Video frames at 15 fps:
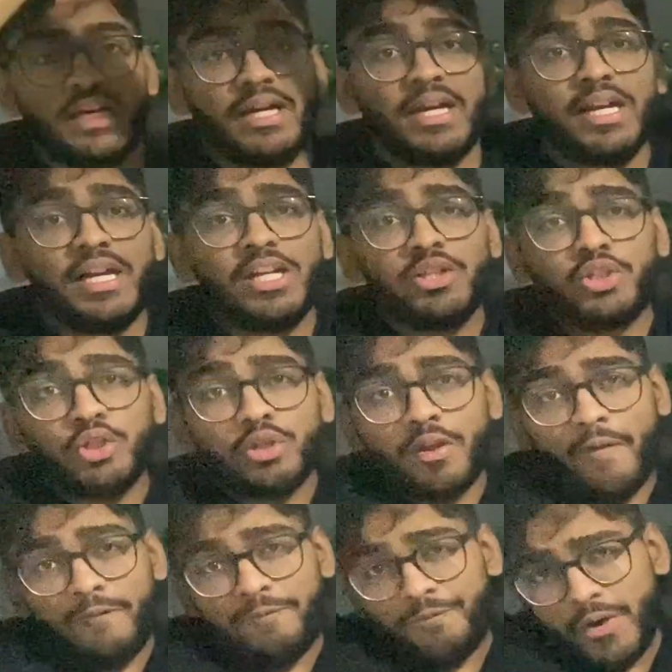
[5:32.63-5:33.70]
Into
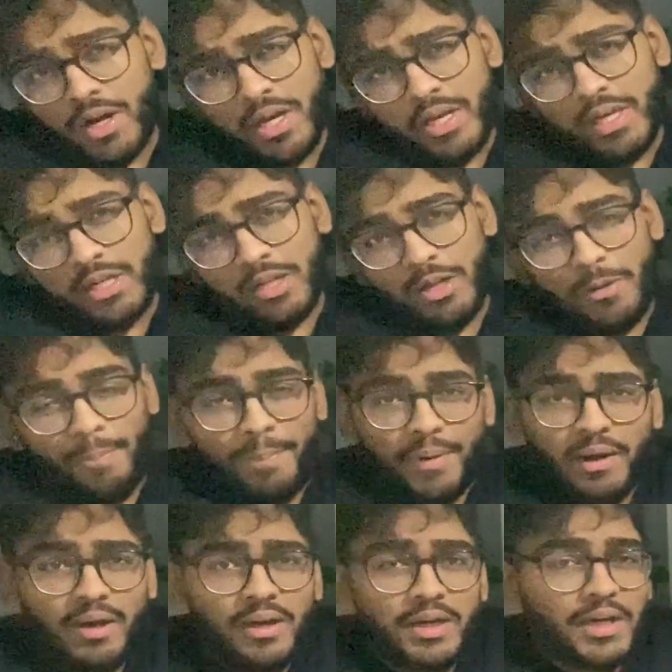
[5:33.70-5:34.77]
the final
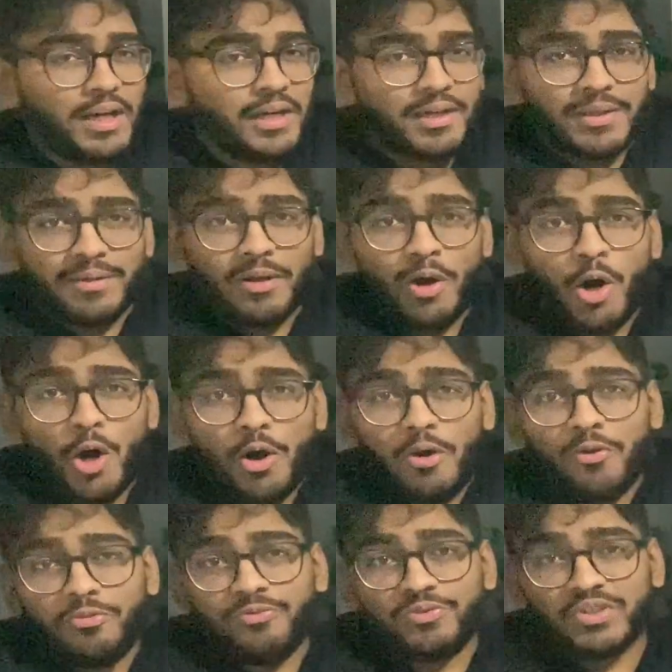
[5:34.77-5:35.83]
part
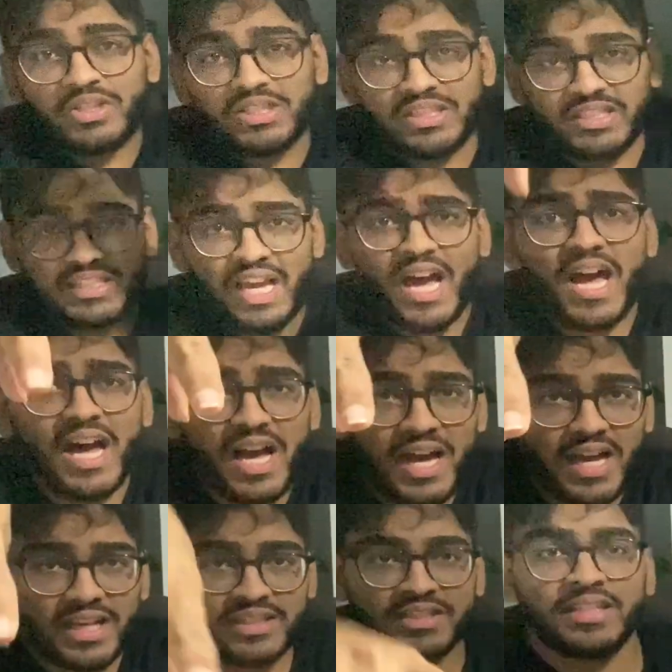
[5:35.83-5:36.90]
of
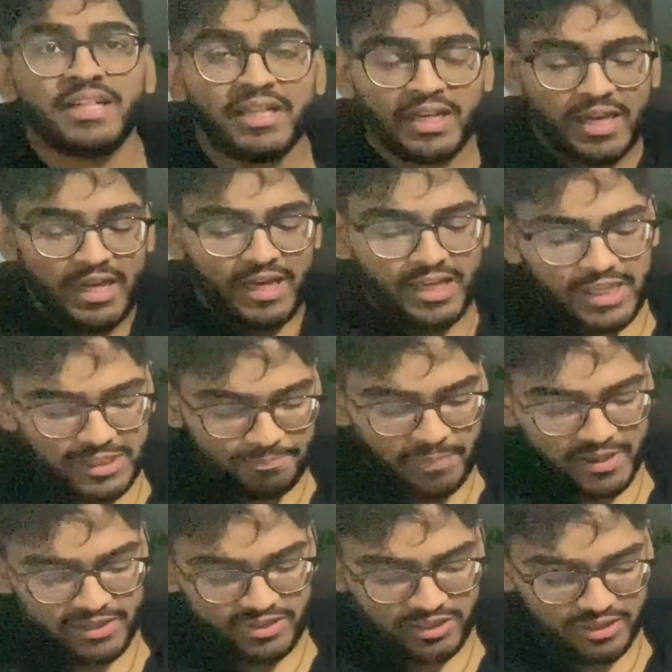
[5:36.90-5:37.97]
scasz. It's
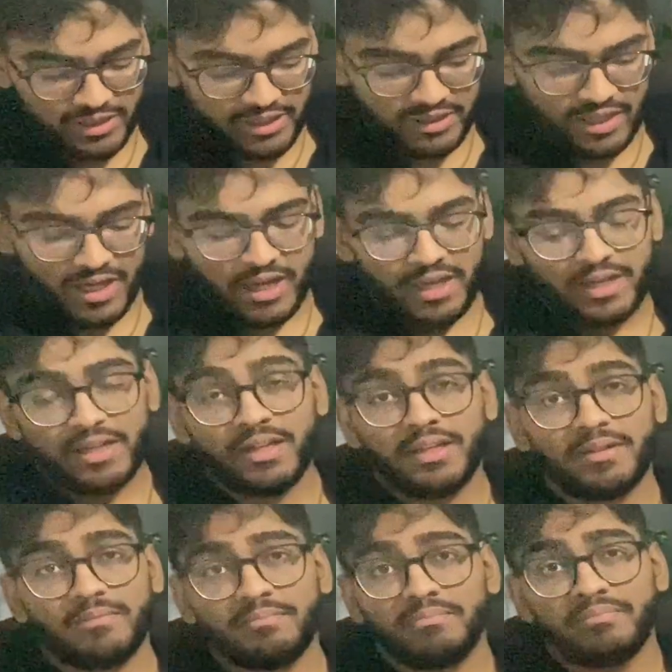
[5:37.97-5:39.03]
basically
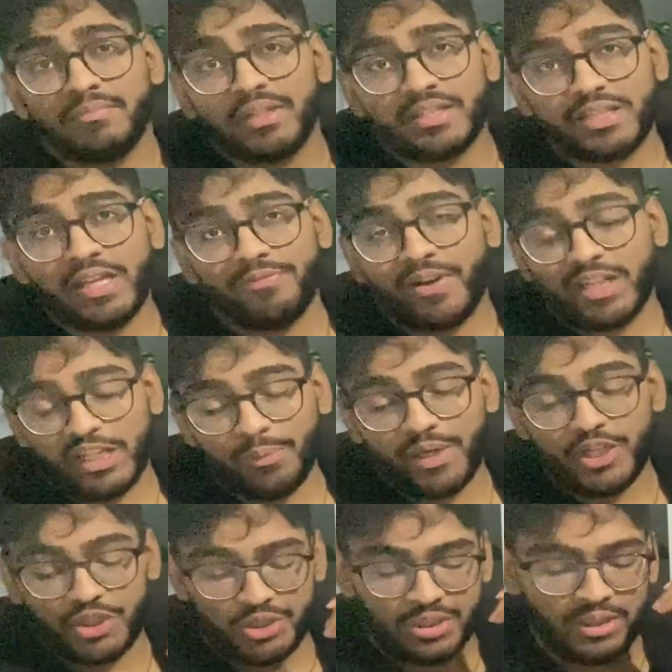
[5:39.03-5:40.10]
it's the
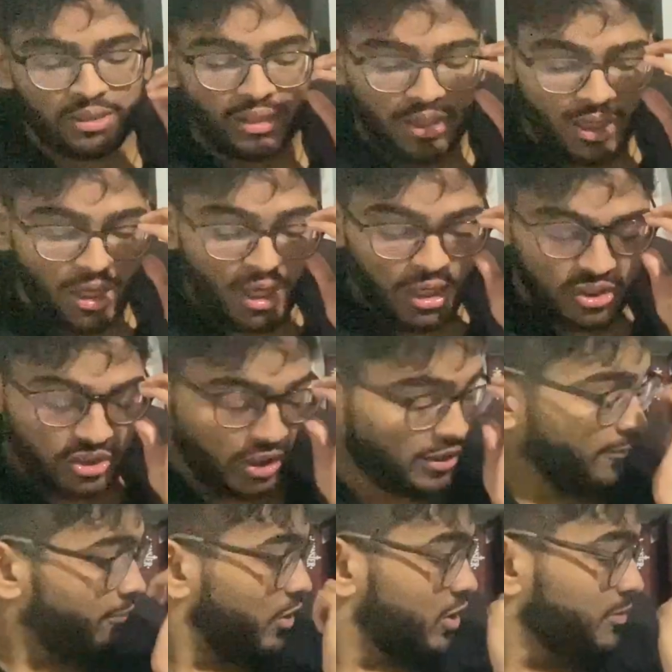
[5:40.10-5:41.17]
evaluation. So
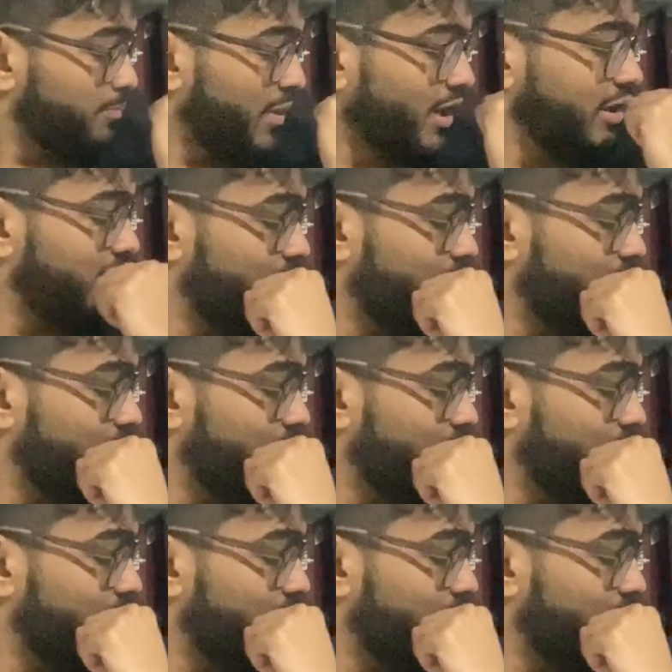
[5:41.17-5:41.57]
the first part of the